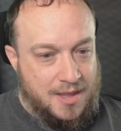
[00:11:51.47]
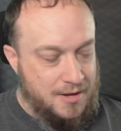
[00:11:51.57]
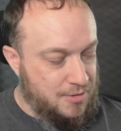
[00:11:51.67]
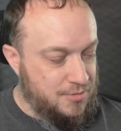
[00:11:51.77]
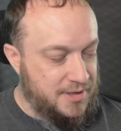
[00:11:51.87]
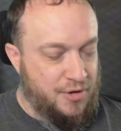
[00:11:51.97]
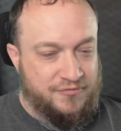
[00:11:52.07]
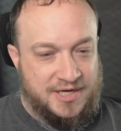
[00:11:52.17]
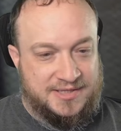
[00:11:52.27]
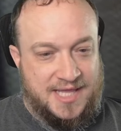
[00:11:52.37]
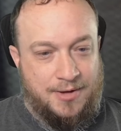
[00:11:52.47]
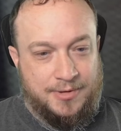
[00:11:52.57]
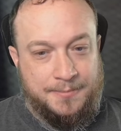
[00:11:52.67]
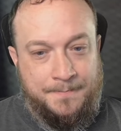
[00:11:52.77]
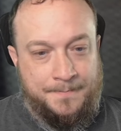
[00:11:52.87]
Oh, he overhit that
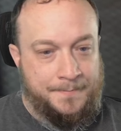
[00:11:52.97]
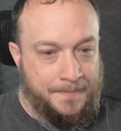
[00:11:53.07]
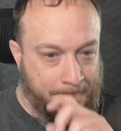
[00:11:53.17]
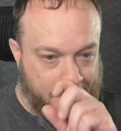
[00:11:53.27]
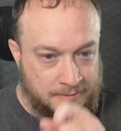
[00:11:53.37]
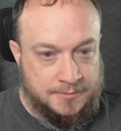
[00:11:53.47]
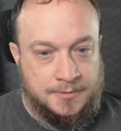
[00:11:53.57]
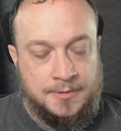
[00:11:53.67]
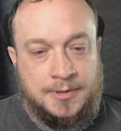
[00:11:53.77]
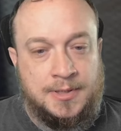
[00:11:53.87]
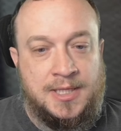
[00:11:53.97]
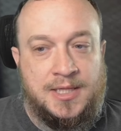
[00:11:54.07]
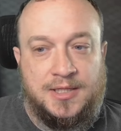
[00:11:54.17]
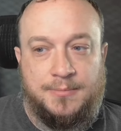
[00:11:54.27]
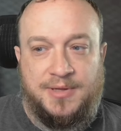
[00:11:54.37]
one. A
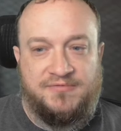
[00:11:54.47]
little bit of an